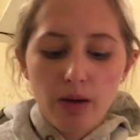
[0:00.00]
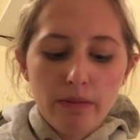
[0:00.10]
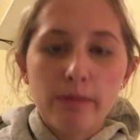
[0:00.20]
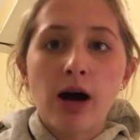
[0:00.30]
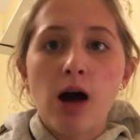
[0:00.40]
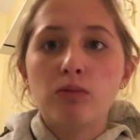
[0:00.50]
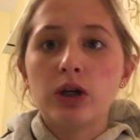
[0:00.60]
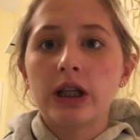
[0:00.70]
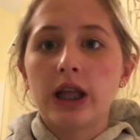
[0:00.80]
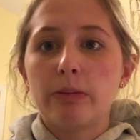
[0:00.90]
my mom
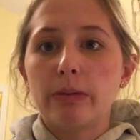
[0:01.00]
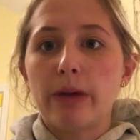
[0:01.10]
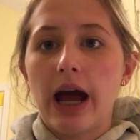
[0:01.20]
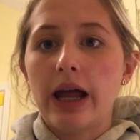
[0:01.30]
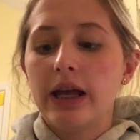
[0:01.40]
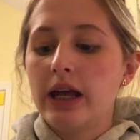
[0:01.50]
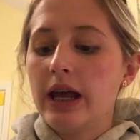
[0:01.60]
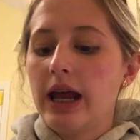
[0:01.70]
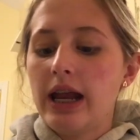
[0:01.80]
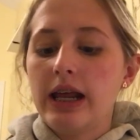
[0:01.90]
wouldn't let me buy
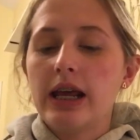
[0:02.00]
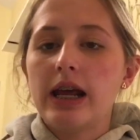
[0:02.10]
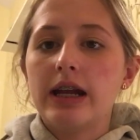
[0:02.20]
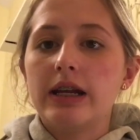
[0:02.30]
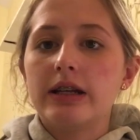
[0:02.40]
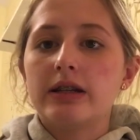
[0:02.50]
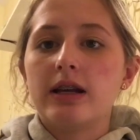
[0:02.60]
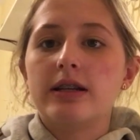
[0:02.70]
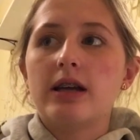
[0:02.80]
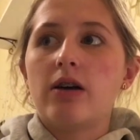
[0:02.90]
any
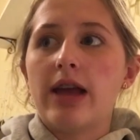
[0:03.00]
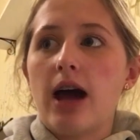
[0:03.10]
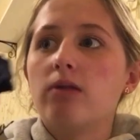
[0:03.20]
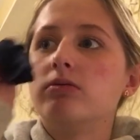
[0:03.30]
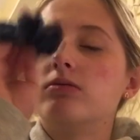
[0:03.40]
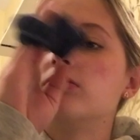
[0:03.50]
until now.